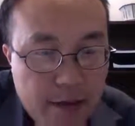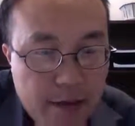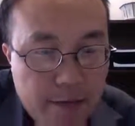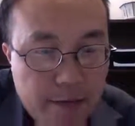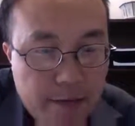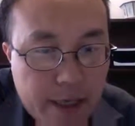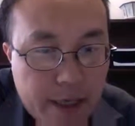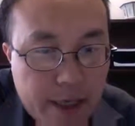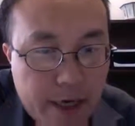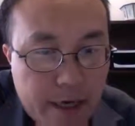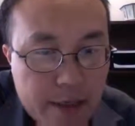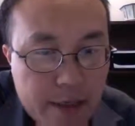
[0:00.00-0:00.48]

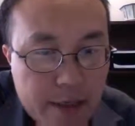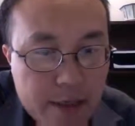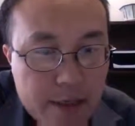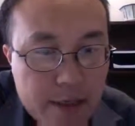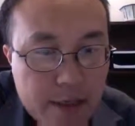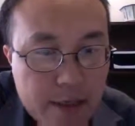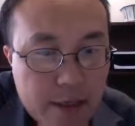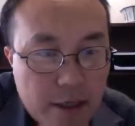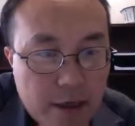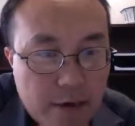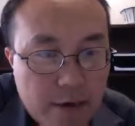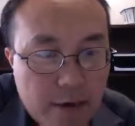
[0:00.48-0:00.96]
because
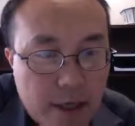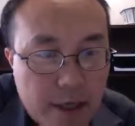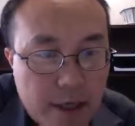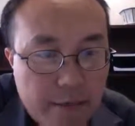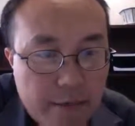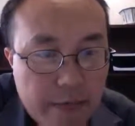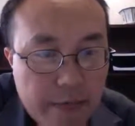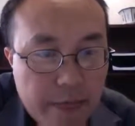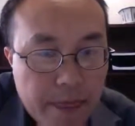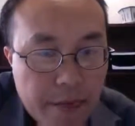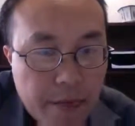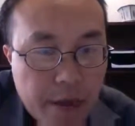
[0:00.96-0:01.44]

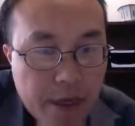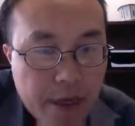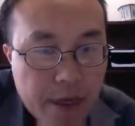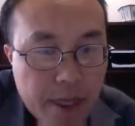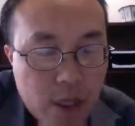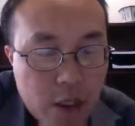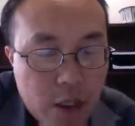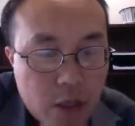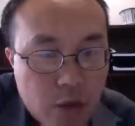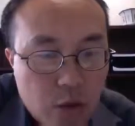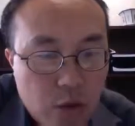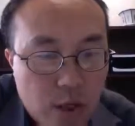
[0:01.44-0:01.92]
we
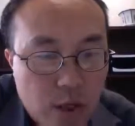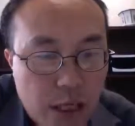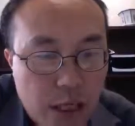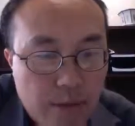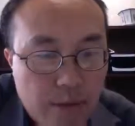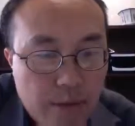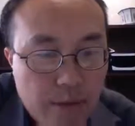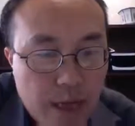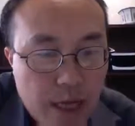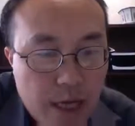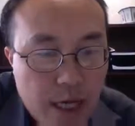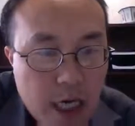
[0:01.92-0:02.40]
need to
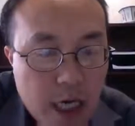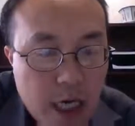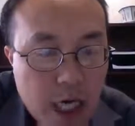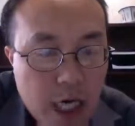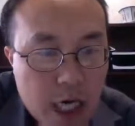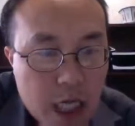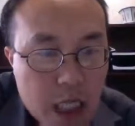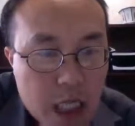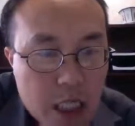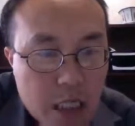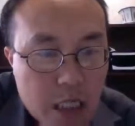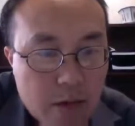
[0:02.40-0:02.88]

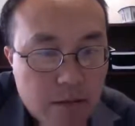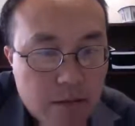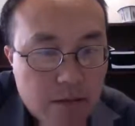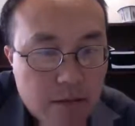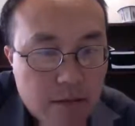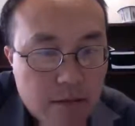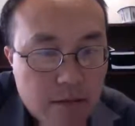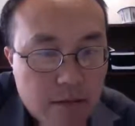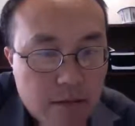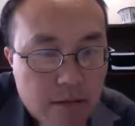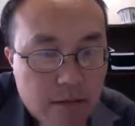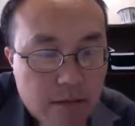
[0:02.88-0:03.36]

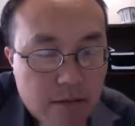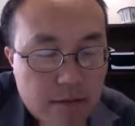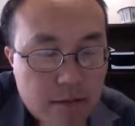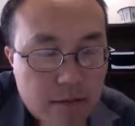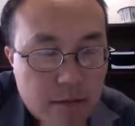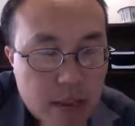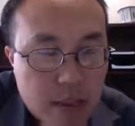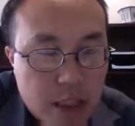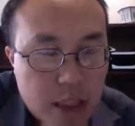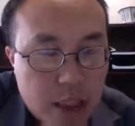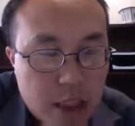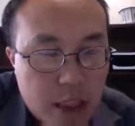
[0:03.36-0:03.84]
um,
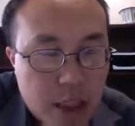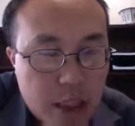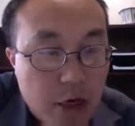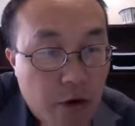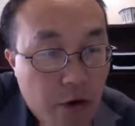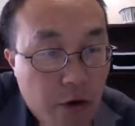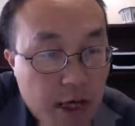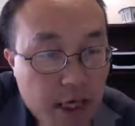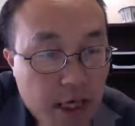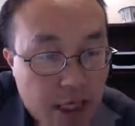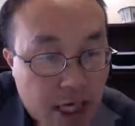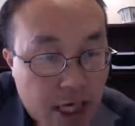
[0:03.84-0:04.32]

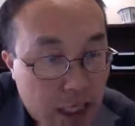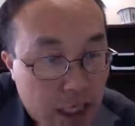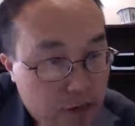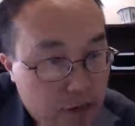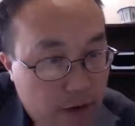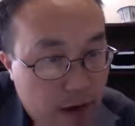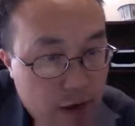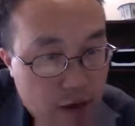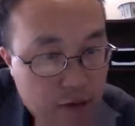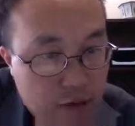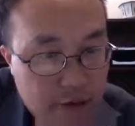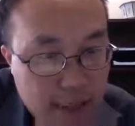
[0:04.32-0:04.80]
generate large
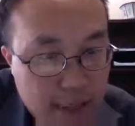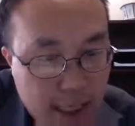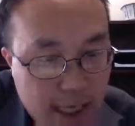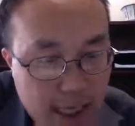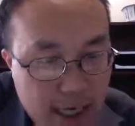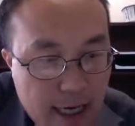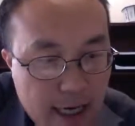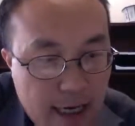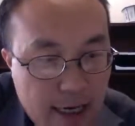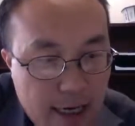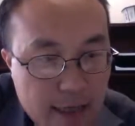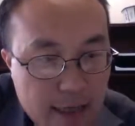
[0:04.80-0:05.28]
volume of
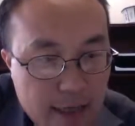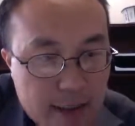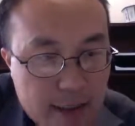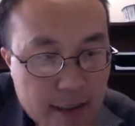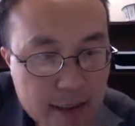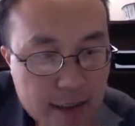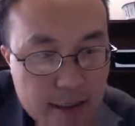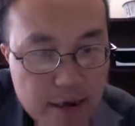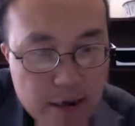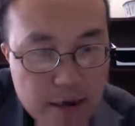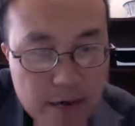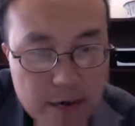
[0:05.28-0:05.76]
data in
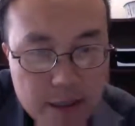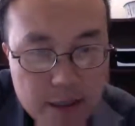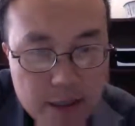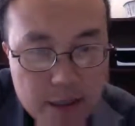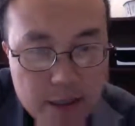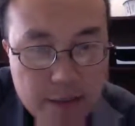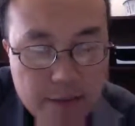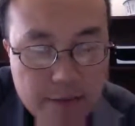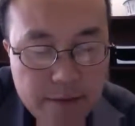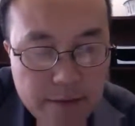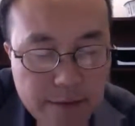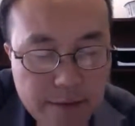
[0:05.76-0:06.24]
sensing
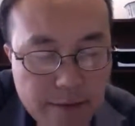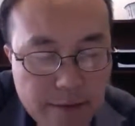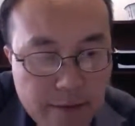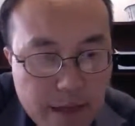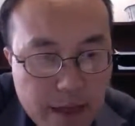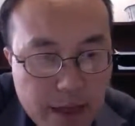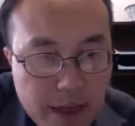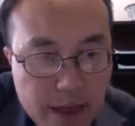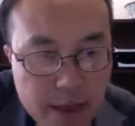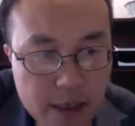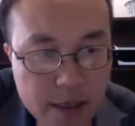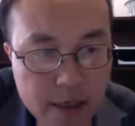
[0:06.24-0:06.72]
networks.
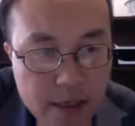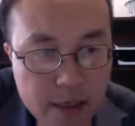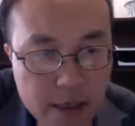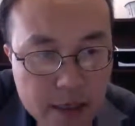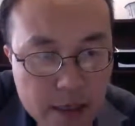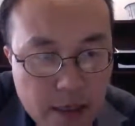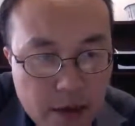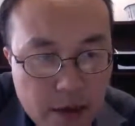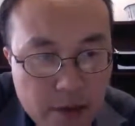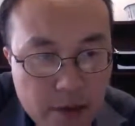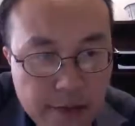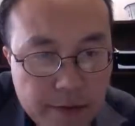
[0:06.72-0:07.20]

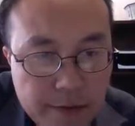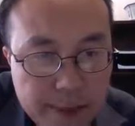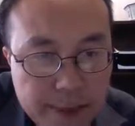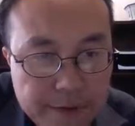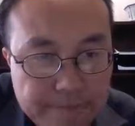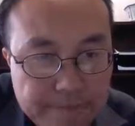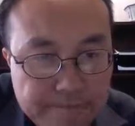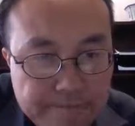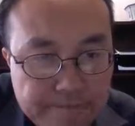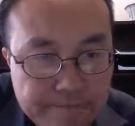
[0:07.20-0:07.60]
So